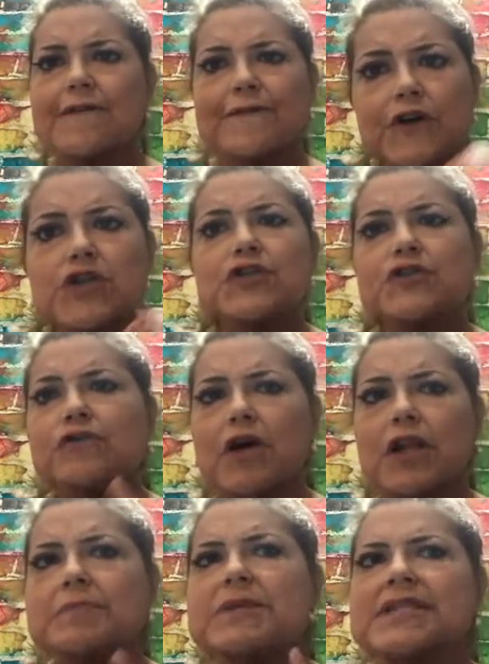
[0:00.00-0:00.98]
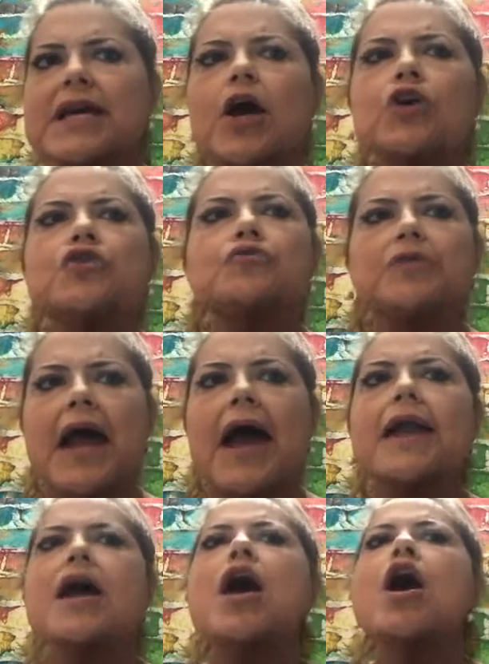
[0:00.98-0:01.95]
first of all, let me tell you
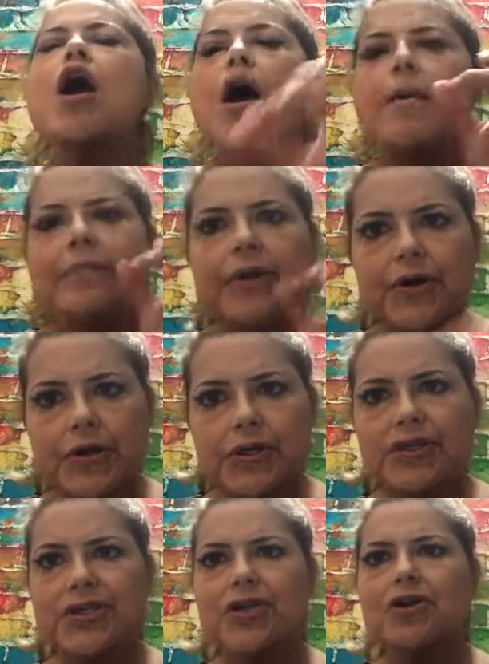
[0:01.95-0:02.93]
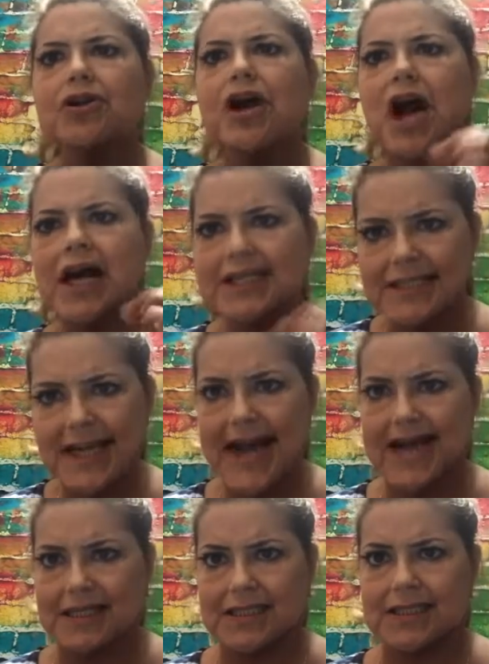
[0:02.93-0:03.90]
that personal
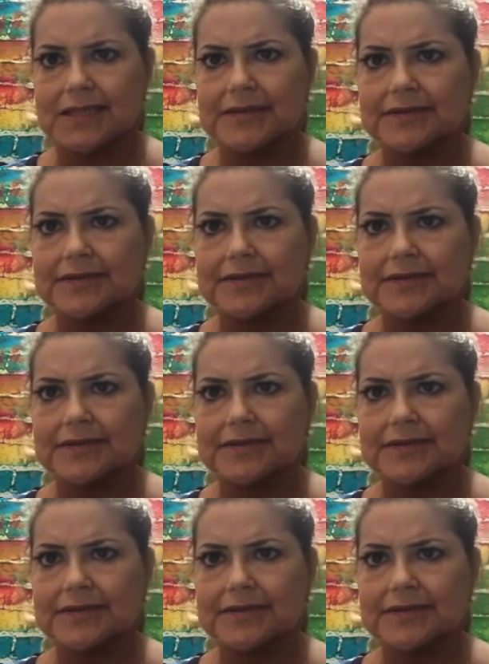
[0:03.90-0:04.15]
contact,